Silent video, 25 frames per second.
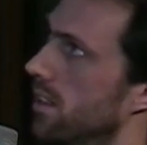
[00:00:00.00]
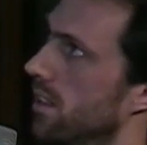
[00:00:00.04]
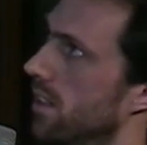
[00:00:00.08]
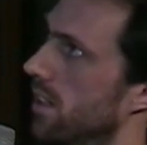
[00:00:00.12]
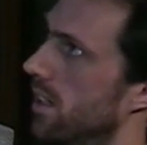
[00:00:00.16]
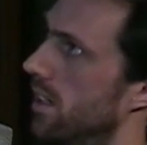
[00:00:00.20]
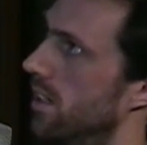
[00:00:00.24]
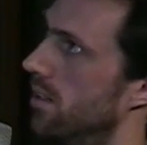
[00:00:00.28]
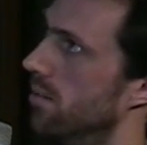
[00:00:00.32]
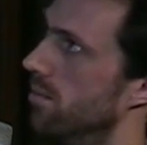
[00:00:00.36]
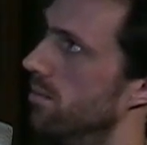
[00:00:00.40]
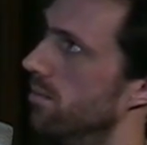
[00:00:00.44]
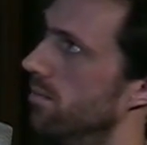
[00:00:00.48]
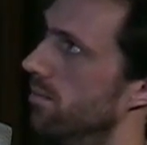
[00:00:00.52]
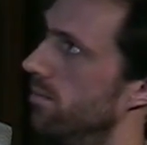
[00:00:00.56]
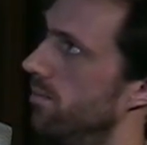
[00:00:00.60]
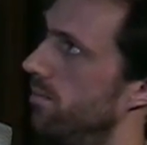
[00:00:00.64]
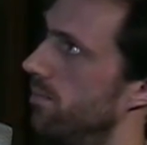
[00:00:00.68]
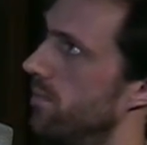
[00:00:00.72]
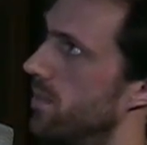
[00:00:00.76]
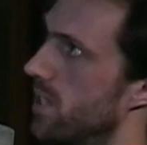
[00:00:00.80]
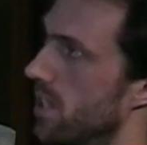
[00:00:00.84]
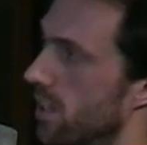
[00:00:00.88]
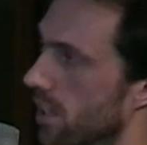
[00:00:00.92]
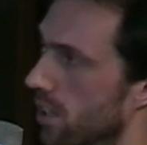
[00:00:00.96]

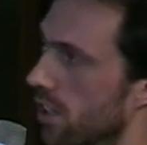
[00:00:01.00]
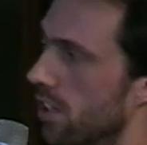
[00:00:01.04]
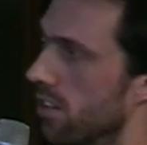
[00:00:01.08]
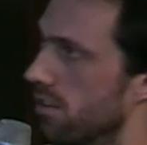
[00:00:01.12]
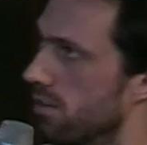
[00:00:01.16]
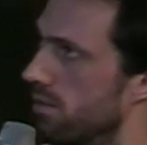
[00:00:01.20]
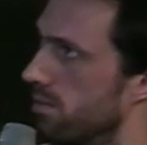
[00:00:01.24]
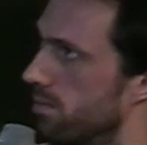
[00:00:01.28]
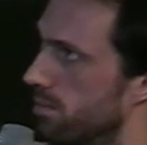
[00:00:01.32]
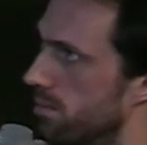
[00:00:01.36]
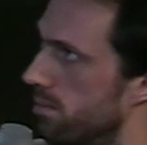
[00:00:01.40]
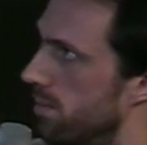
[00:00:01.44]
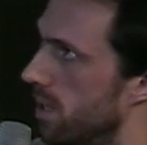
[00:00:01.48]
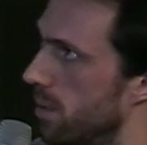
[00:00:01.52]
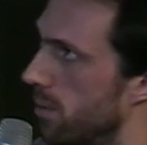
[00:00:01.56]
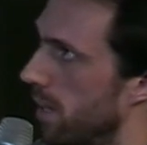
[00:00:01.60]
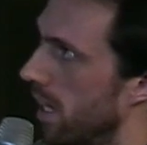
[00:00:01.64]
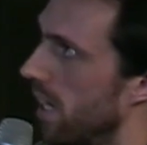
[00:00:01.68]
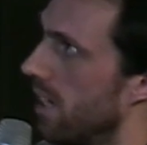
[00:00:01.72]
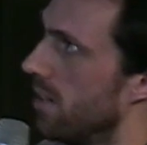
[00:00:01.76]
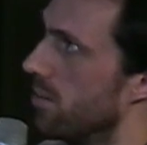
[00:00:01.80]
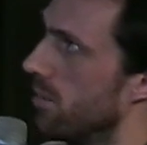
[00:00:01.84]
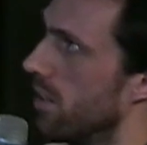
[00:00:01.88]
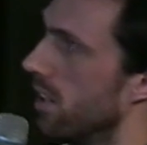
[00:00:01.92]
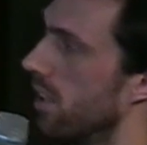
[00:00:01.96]
So they could have been
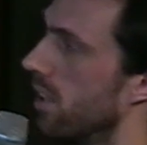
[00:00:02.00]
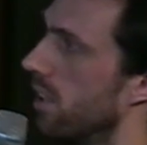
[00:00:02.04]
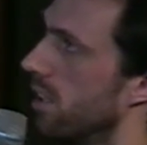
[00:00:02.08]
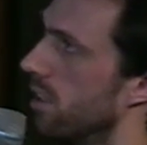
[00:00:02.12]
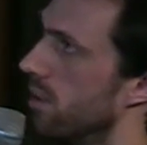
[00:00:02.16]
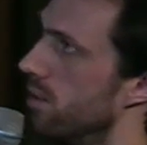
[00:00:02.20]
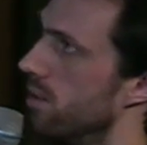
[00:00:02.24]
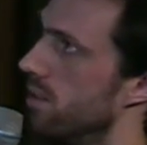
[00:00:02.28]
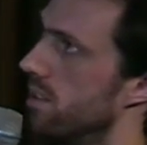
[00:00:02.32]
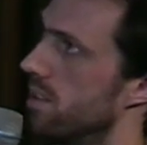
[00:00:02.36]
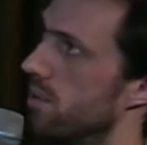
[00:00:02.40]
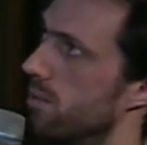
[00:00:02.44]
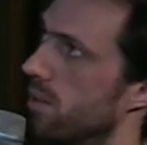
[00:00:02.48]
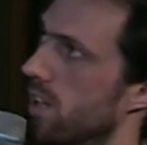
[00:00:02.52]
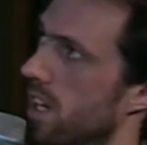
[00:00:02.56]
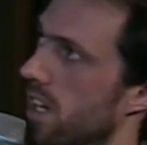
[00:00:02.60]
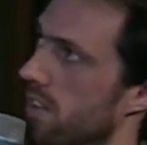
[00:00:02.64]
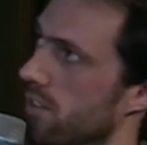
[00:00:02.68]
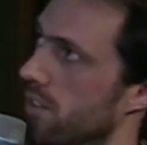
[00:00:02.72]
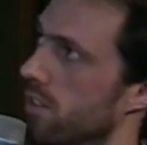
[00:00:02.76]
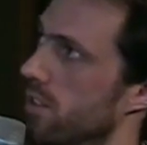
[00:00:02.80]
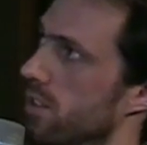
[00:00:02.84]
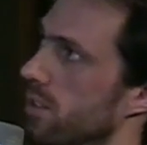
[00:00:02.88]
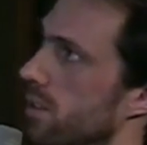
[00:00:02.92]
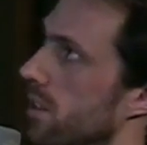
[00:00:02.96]
making my clothes and what
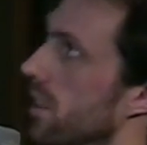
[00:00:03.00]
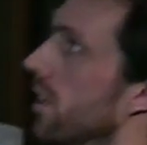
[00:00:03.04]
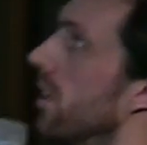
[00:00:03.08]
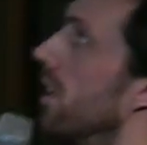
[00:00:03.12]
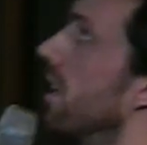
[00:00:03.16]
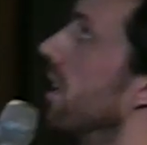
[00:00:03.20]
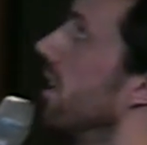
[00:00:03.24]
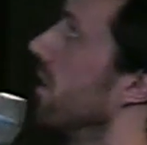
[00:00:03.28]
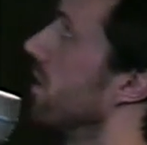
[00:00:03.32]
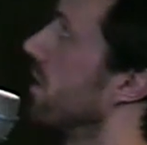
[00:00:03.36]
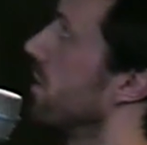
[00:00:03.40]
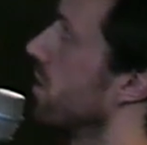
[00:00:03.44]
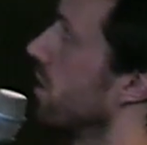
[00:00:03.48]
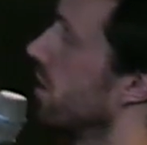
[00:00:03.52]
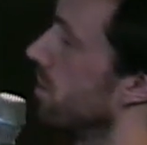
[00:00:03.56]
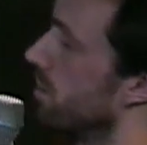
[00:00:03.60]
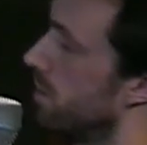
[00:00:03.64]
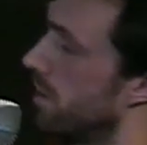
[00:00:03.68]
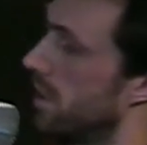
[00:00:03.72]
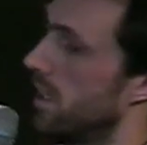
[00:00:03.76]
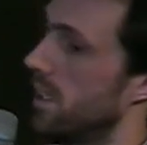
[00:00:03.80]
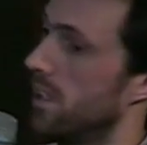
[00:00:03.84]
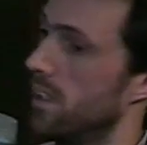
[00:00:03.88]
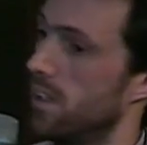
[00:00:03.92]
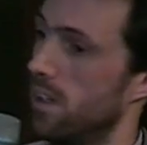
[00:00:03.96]
have you, and the guy at the
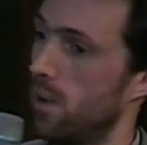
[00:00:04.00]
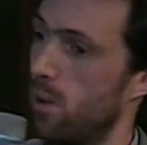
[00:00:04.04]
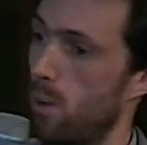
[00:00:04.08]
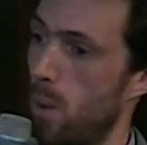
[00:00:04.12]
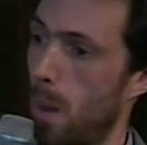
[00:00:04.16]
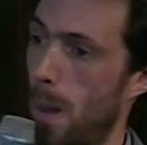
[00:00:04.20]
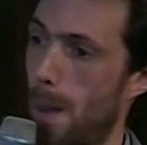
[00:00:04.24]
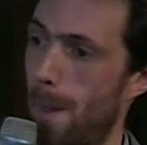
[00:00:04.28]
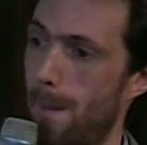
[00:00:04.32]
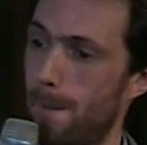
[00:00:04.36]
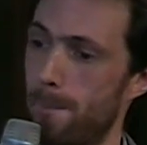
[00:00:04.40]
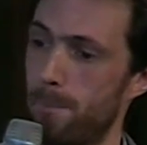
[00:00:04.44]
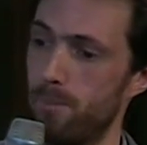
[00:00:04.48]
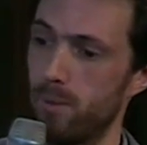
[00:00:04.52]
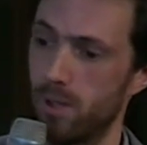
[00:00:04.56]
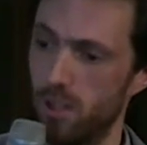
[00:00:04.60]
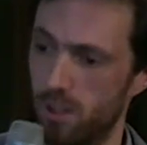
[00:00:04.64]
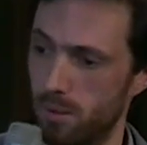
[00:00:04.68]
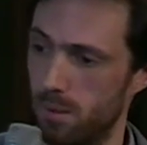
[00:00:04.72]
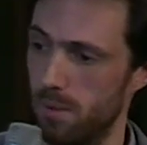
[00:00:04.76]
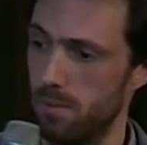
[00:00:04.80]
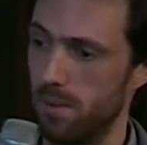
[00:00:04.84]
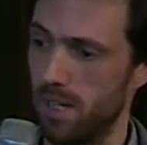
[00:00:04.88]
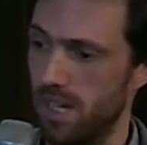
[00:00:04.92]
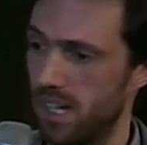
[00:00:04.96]
top could
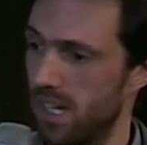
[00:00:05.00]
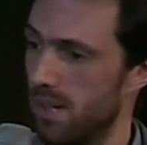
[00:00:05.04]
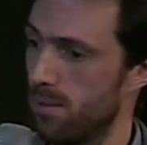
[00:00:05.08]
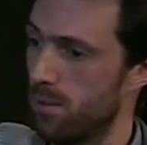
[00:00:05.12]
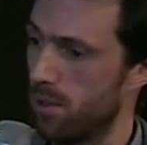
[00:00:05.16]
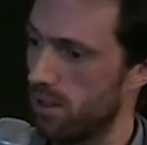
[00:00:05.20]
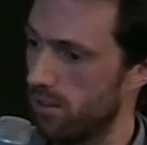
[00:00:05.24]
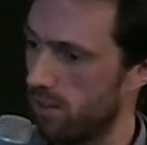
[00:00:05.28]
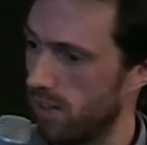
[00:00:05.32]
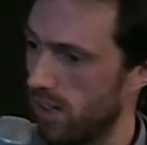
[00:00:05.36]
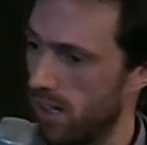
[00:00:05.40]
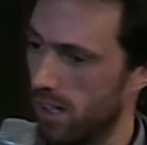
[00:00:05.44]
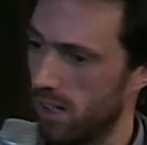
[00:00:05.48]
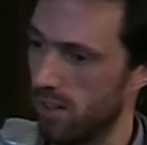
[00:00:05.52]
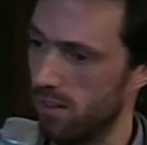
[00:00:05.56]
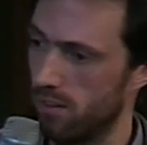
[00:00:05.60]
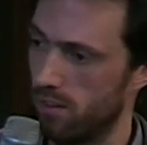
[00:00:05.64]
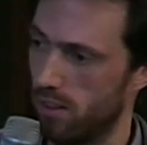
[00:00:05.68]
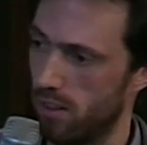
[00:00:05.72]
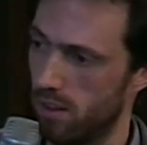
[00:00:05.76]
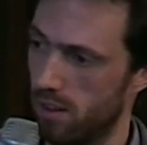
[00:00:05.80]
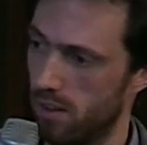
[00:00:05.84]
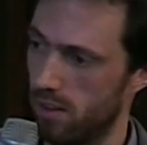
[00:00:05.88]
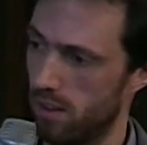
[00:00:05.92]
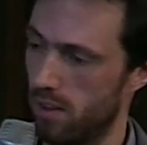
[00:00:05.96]
have been making a profit out of
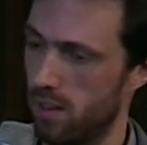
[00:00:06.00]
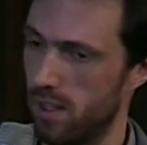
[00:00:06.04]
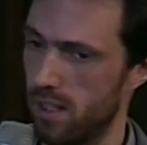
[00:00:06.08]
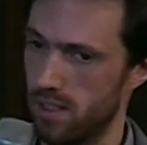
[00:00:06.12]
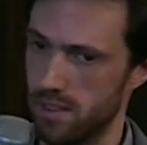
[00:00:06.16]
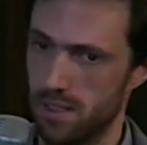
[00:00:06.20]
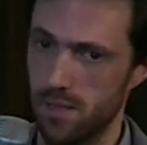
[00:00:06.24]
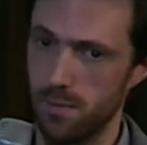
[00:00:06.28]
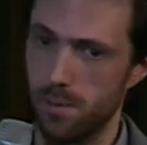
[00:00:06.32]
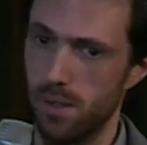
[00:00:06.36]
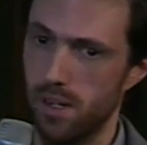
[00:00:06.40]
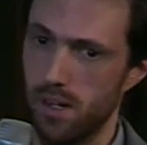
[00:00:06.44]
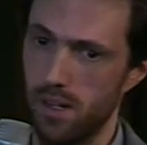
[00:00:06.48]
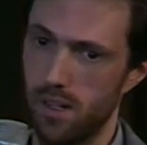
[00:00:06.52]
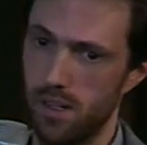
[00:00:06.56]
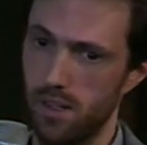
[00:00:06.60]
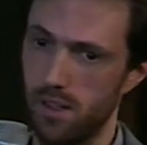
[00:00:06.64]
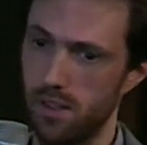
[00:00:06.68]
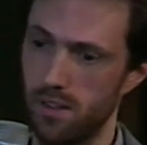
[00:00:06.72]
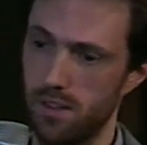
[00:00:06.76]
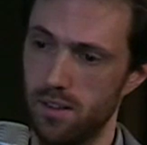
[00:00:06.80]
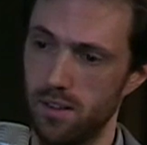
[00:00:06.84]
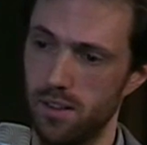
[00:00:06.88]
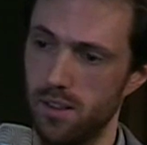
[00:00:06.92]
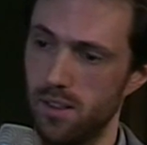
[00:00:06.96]
the things I buy
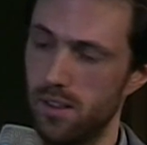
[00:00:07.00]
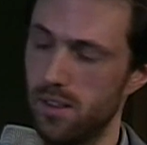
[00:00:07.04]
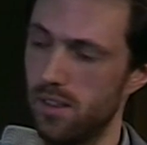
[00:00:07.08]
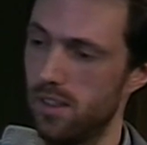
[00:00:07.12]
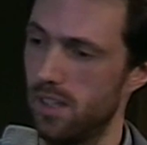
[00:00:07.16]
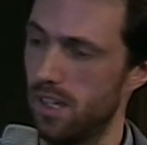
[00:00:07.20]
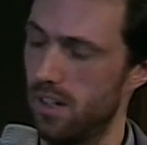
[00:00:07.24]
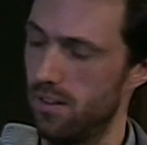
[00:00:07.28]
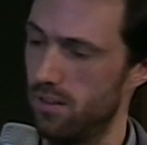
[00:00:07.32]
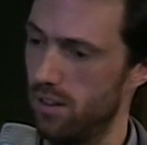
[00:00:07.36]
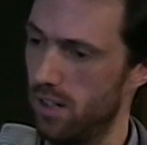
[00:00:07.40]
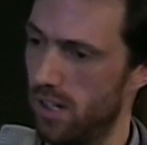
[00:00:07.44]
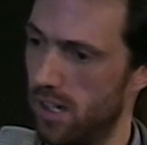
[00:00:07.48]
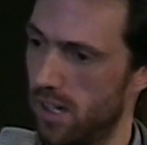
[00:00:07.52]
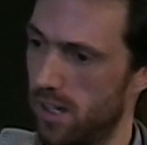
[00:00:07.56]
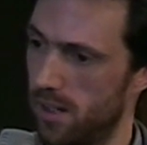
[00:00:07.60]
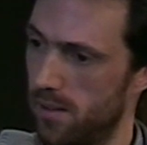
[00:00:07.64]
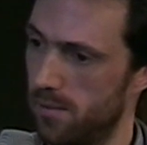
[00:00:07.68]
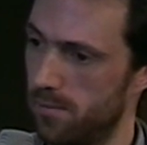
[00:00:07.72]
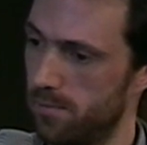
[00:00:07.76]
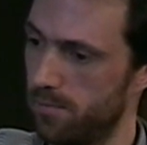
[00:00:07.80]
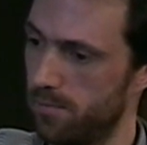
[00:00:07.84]
every day.